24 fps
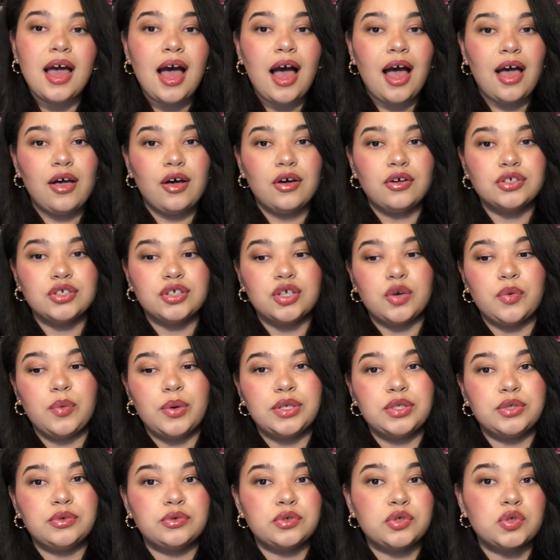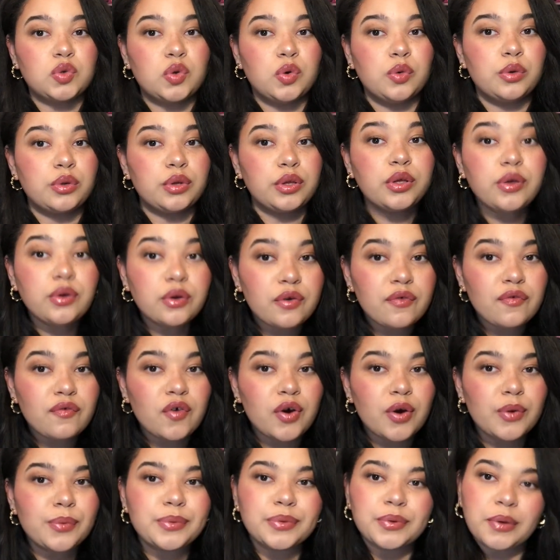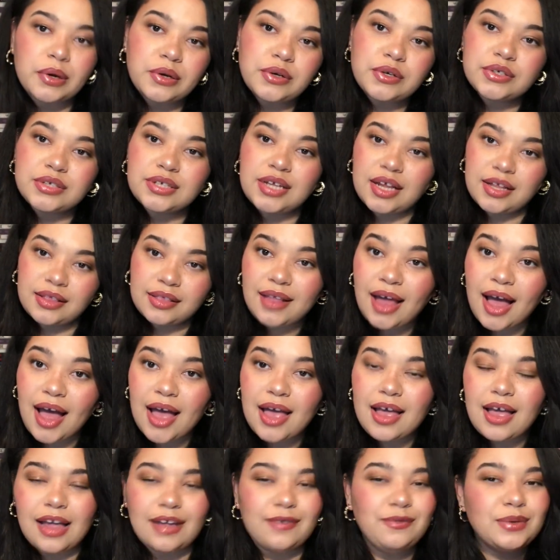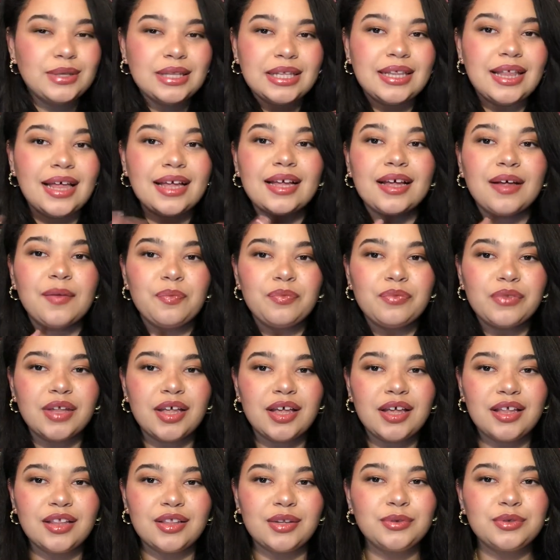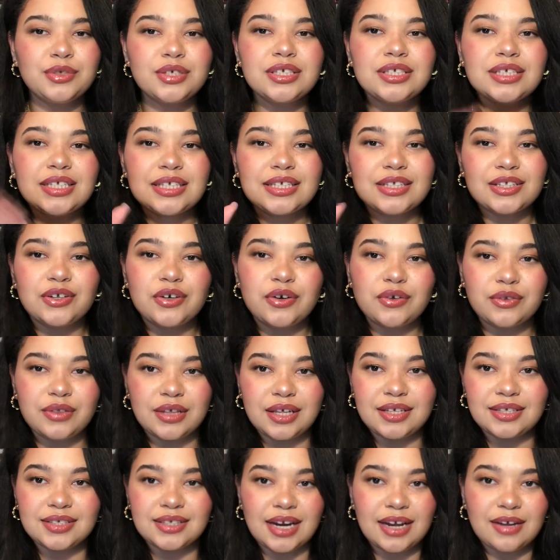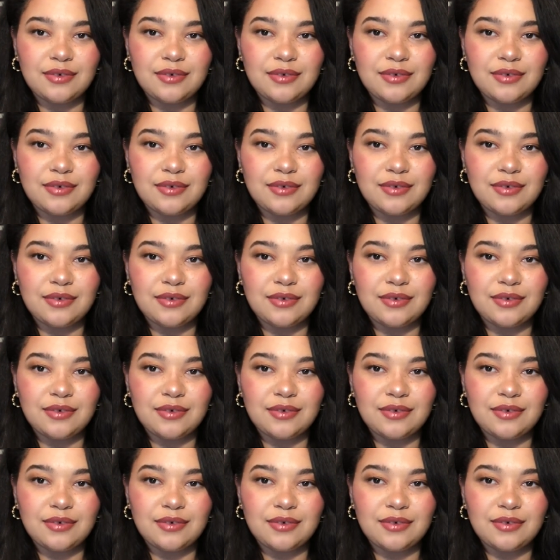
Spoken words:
I also went to a school with uniform, so I understand that. I really, like, there was just these little things that I